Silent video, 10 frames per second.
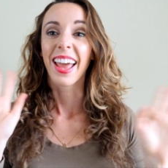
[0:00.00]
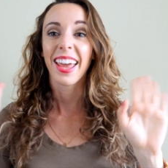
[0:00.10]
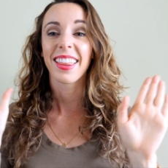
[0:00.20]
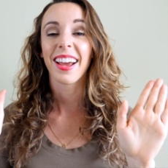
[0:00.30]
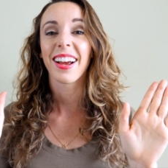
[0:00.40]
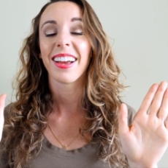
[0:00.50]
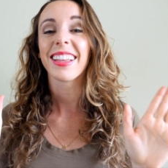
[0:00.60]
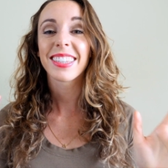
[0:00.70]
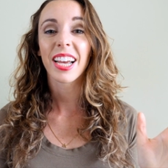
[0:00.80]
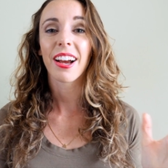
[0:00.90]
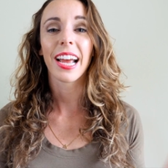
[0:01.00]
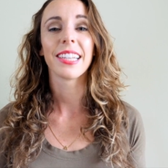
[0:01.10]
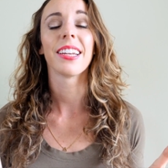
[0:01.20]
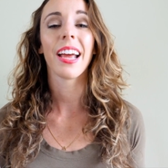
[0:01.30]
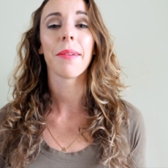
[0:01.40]
Hey there, it's Sarah
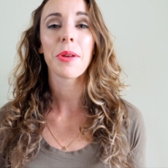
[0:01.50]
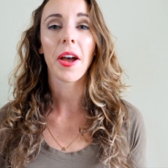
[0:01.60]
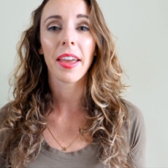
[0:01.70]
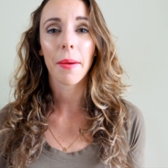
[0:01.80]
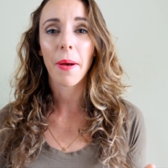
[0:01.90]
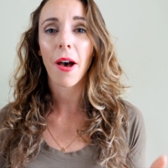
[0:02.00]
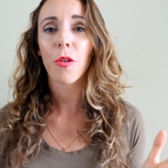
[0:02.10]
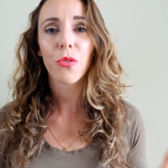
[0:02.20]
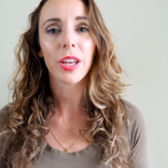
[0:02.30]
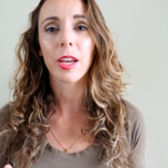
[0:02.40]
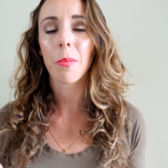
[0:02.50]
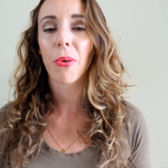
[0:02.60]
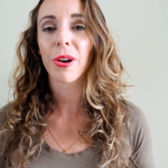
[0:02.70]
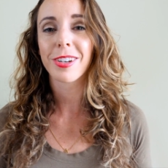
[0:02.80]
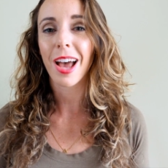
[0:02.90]
and today I'm talking about a really
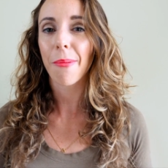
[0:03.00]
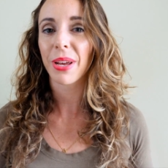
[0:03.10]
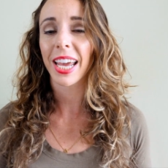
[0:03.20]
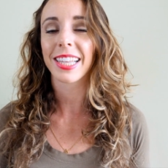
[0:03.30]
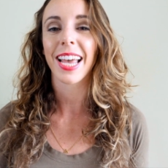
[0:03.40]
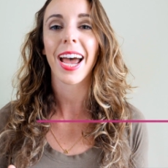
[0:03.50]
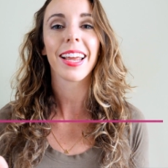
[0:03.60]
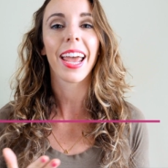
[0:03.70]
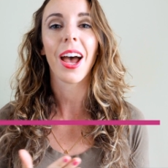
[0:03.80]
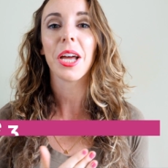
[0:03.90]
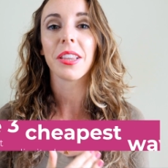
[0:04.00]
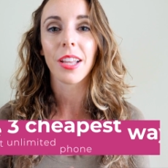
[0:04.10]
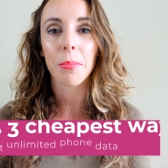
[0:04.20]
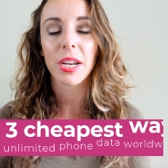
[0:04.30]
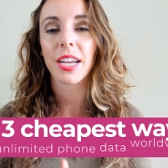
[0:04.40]
important topic. It's how to get
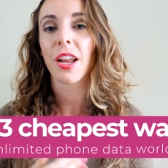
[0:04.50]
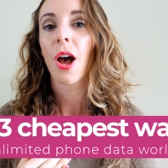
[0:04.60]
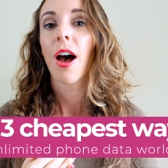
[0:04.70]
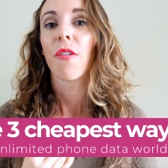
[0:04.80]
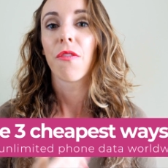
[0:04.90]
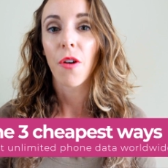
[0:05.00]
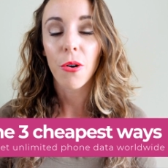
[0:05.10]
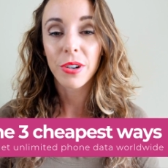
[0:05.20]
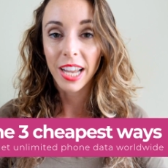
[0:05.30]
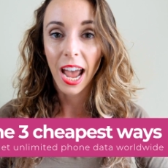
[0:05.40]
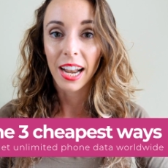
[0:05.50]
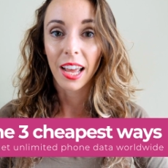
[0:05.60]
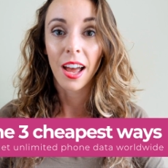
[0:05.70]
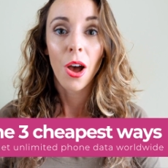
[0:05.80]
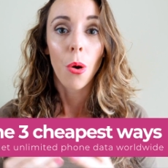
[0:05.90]
unlimited phone
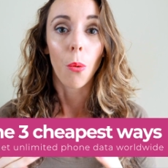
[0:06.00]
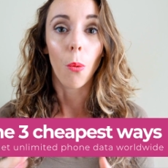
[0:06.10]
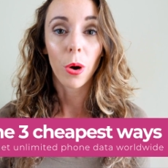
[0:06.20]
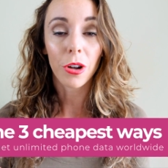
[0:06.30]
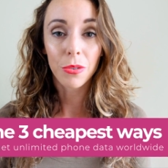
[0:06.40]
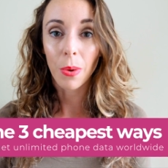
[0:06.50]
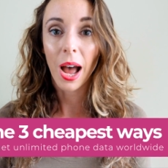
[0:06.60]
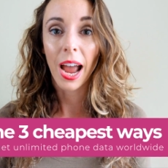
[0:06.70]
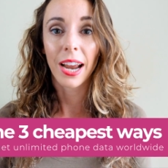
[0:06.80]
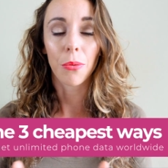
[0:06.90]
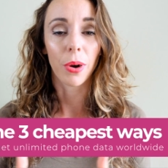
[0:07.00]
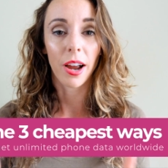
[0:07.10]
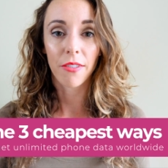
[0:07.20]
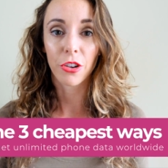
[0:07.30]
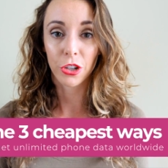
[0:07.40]
data worldwide
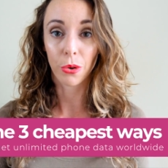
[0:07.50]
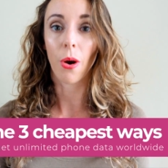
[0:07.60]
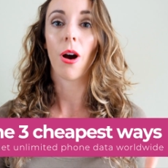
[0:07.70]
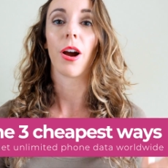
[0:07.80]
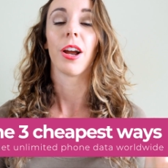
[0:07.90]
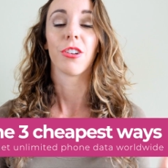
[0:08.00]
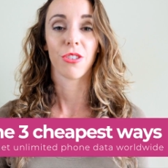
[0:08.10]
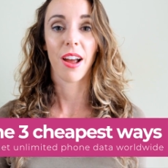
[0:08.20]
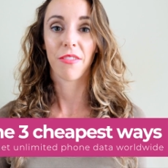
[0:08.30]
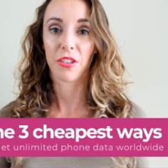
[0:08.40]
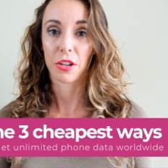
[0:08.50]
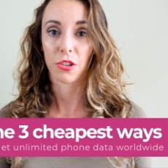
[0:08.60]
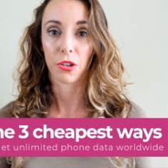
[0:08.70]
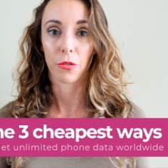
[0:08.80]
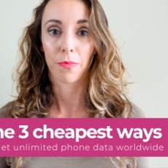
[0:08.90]
wherever you are traveling
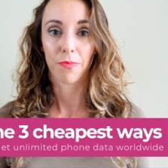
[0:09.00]
to.